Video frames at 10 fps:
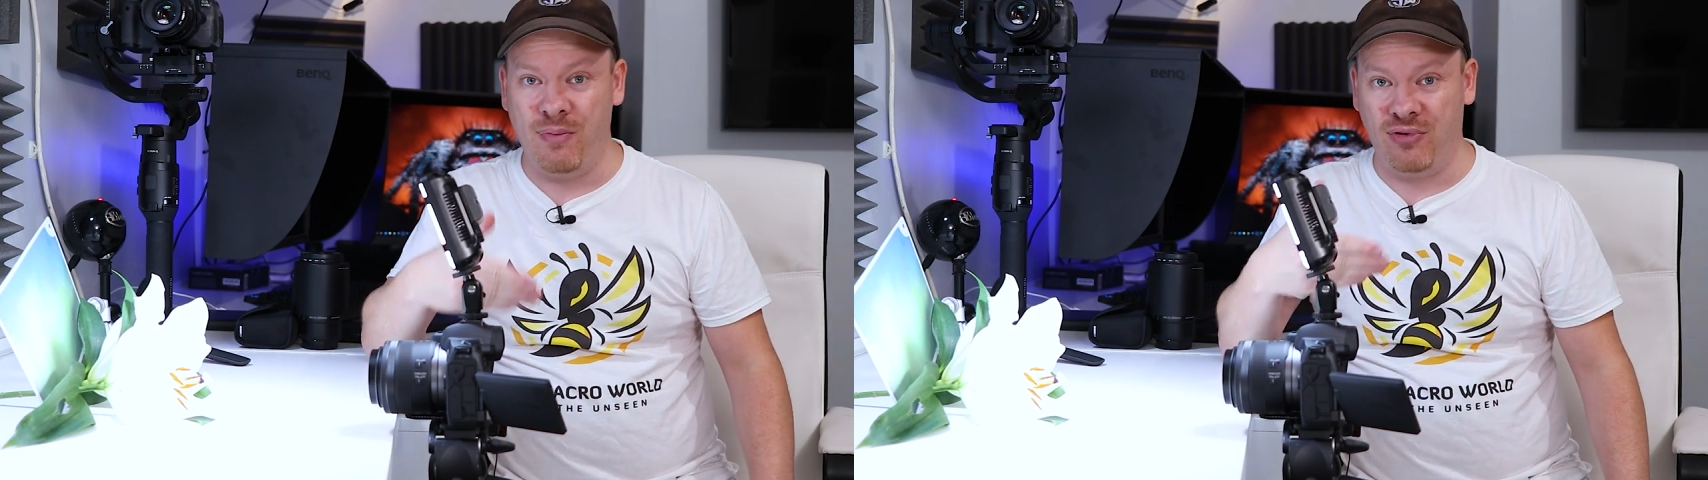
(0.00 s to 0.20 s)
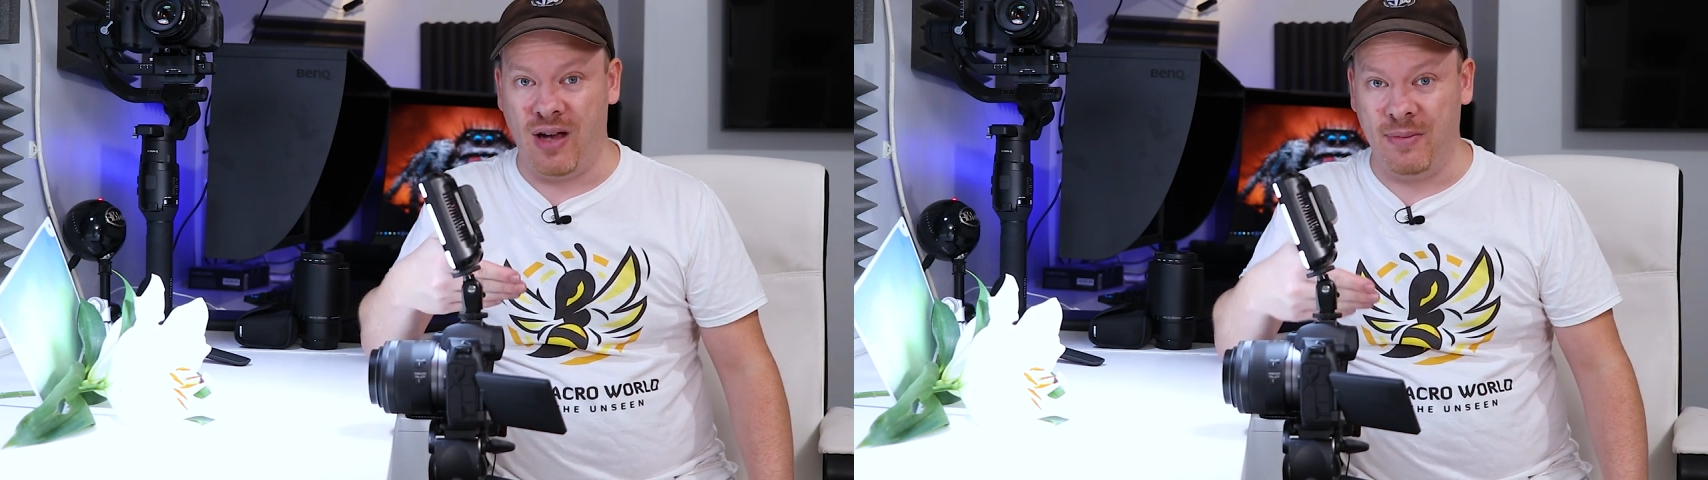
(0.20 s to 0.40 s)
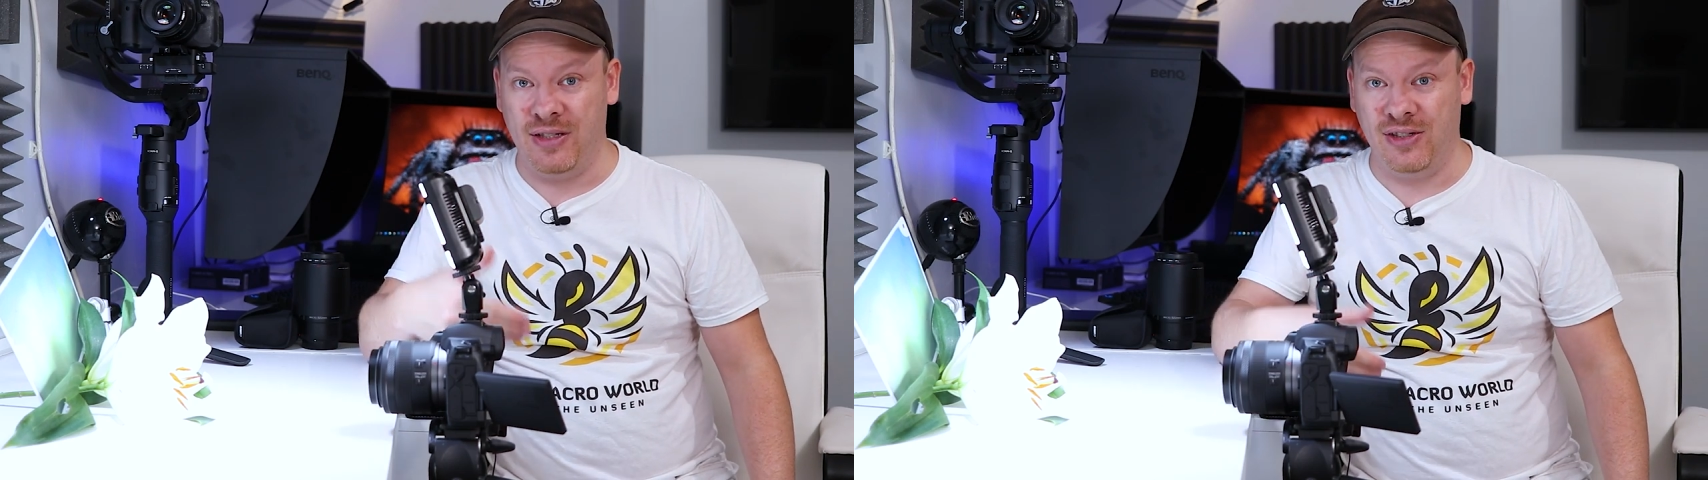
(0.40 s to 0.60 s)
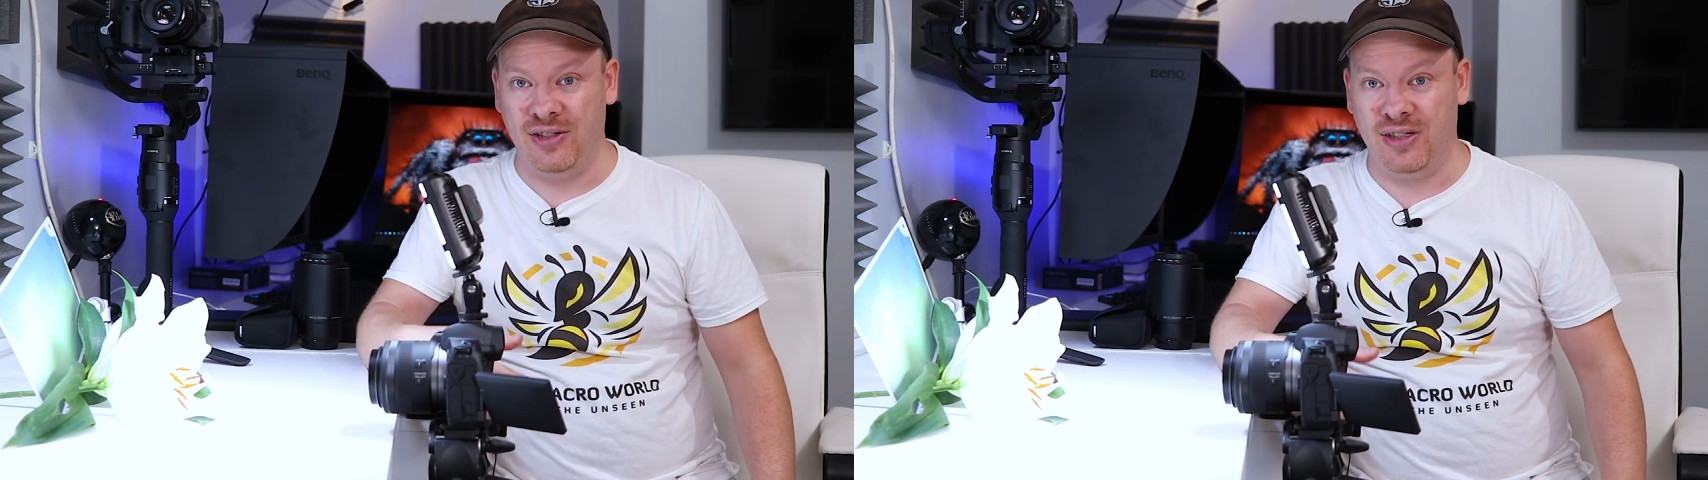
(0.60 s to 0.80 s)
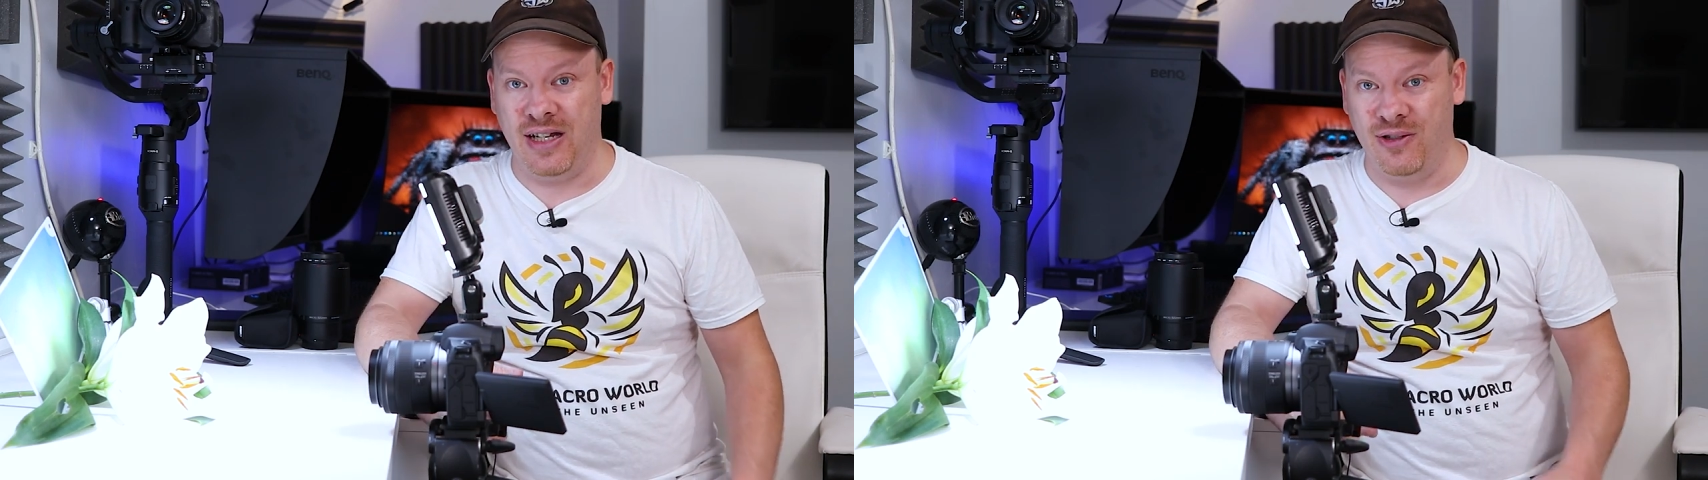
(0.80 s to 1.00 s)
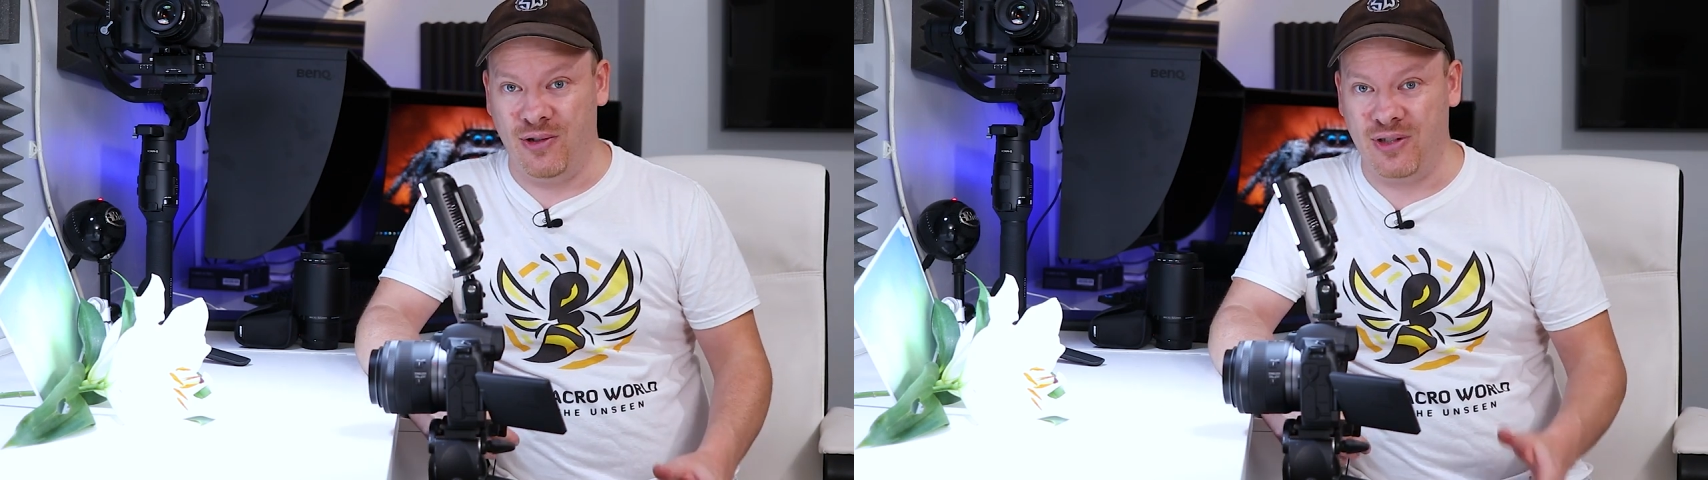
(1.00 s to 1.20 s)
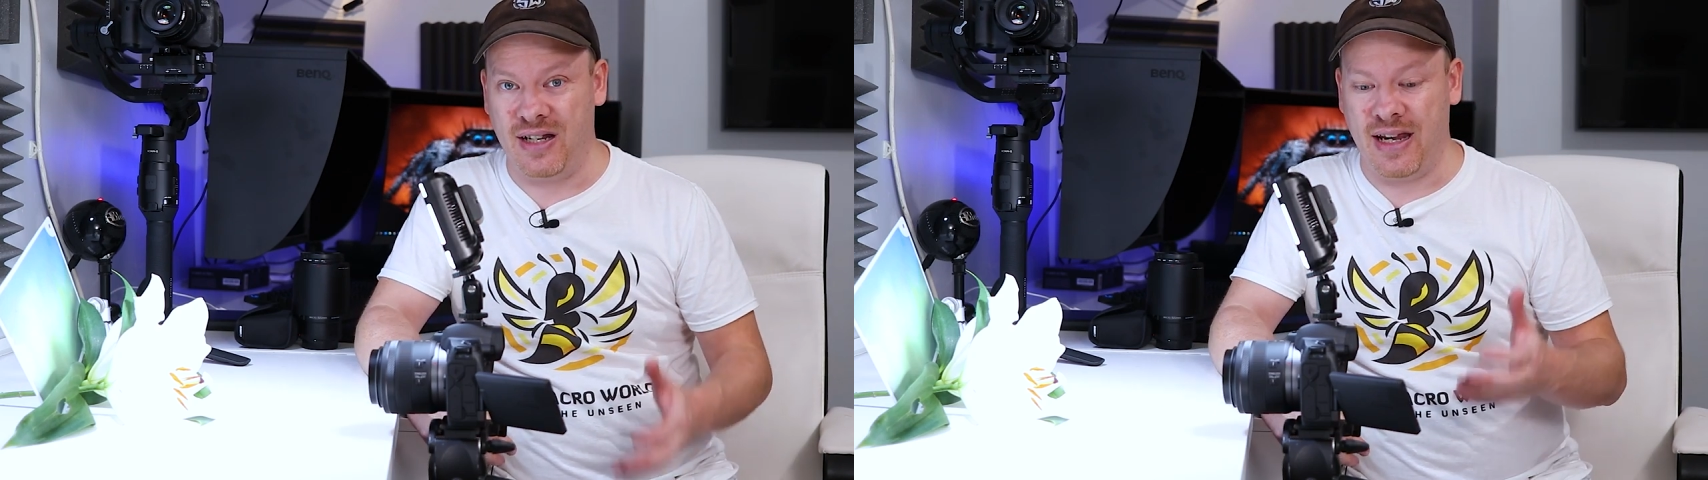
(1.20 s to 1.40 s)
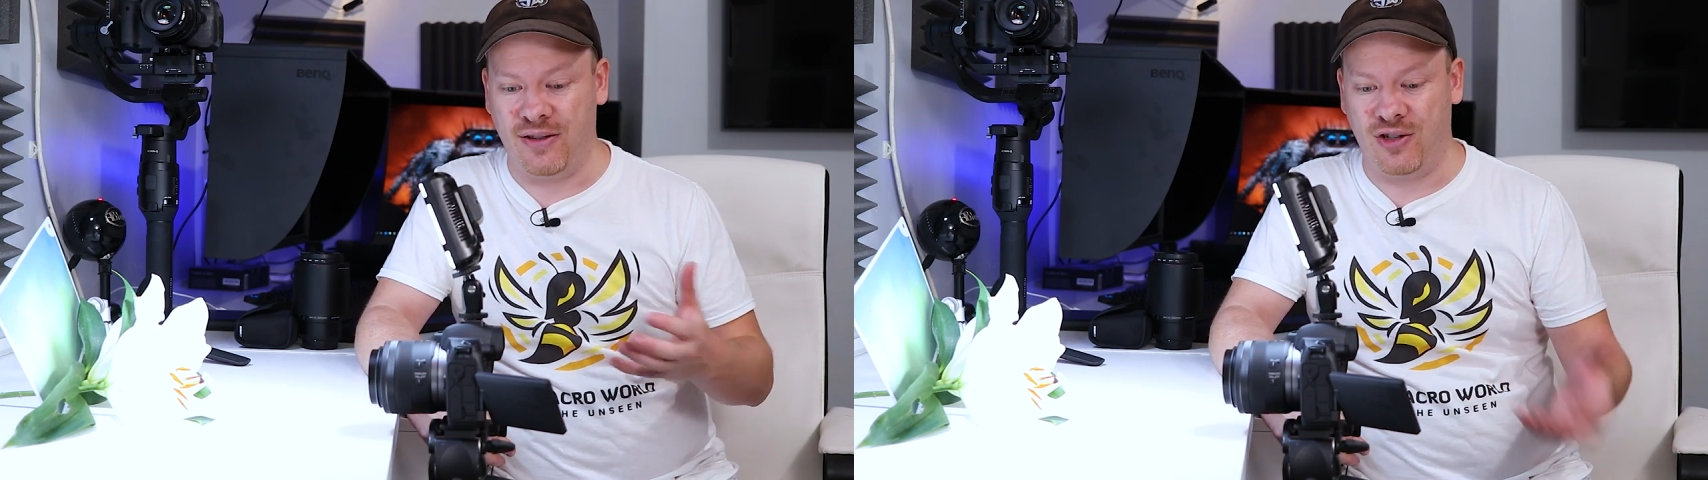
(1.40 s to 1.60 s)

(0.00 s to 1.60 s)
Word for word: parameters in order to get the